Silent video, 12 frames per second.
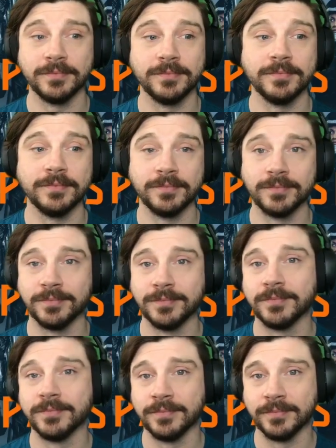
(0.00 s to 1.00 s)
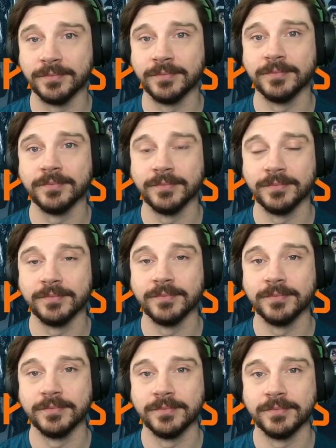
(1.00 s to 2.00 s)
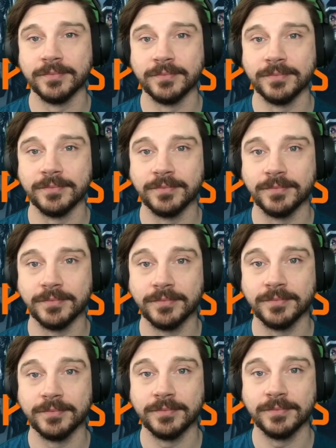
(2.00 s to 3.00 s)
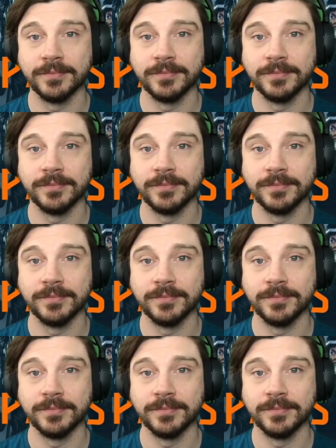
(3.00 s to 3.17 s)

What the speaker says: This person isn't speaking.